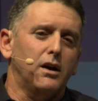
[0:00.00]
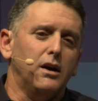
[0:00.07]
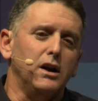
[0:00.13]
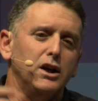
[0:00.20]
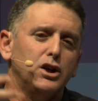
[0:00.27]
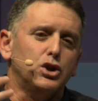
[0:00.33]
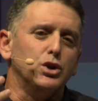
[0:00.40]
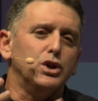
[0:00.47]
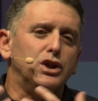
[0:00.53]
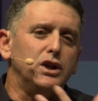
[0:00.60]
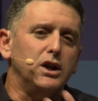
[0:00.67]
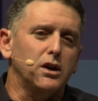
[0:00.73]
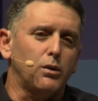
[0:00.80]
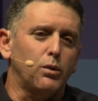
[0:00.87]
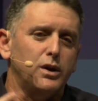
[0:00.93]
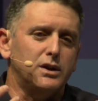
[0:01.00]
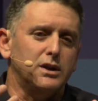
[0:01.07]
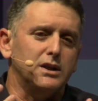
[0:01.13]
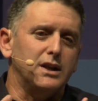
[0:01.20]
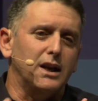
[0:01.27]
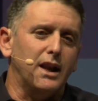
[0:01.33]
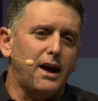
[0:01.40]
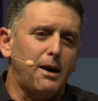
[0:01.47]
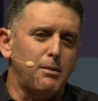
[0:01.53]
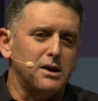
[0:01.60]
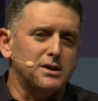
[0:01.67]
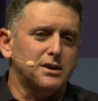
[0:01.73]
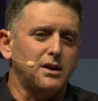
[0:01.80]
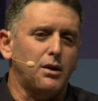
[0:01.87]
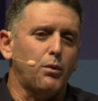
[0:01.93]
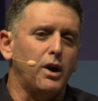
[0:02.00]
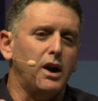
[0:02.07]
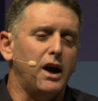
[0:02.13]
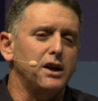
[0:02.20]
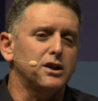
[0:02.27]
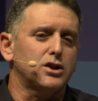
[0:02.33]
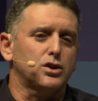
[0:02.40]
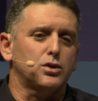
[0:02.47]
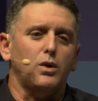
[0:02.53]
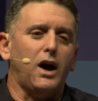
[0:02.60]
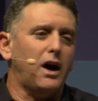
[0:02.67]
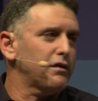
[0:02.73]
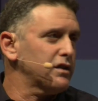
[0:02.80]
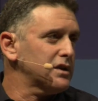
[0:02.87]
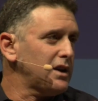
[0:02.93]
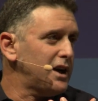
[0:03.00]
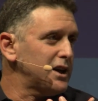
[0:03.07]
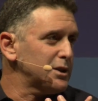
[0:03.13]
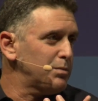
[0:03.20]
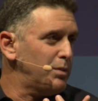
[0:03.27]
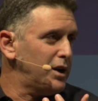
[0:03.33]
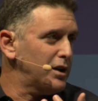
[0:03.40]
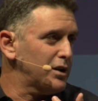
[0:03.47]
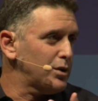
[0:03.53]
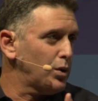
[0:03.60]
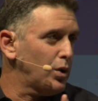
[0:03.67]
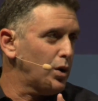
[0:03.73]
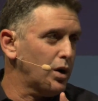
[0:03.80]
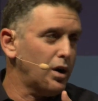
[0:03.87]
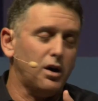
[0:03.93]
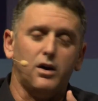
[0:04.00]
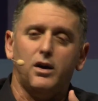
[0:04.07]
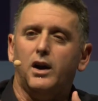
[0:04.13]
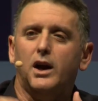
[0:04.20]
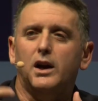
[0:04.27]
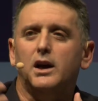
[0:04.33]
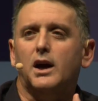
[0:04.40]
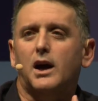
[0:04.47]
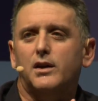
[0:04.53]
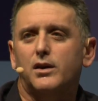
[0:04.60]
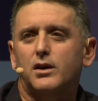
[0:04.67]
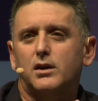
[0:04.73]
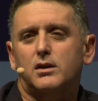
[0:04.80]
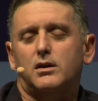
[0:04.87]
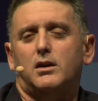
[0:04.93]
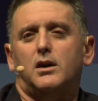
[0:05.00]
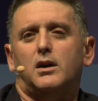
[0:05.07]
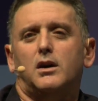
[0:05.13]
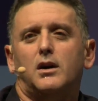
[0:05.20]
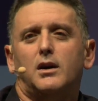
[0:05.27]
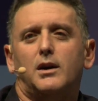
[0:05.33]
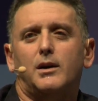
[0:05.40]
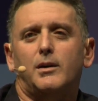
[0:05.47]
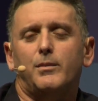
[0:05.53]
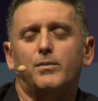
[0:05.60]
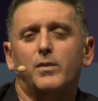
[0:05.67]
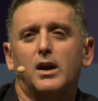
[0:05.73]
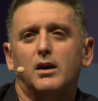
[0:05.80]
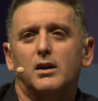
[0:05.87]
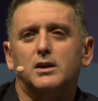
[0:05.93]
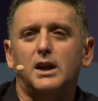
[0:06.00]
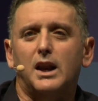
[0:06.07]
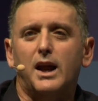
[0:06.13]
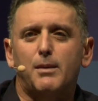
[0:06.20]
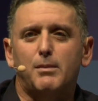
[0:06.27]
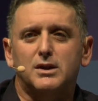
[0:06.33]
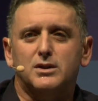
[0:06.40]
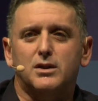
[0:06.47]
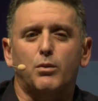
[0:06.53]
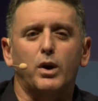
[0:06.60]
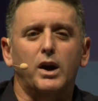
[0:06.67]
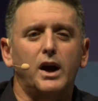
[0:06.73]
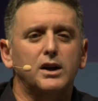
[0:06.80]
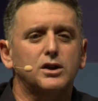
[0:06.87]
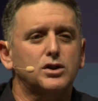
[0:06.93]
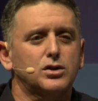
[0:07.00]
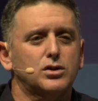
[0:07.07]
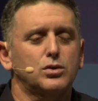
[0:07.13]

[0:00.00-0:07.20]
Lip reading: need to deal with the dilemmas that relates to advertisement or any other dilemmas that relates